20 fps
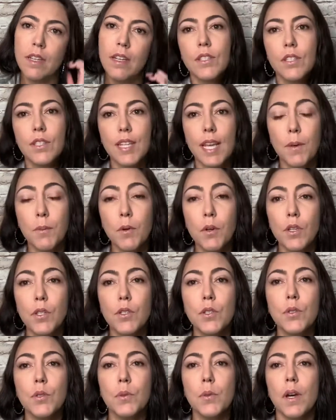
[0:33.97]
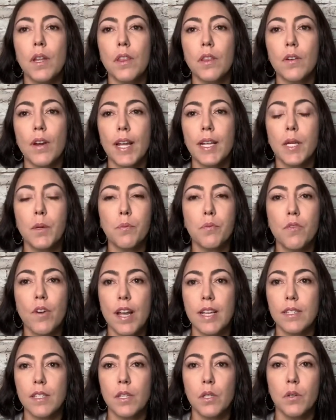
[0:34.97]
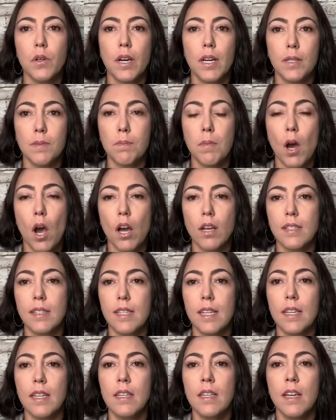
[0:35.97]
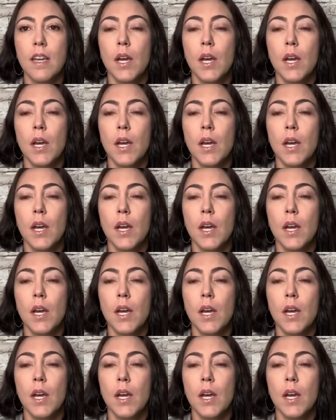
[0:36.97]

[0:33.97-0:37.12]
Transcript: Today I'm going to do a Thredup Rescue unboxing.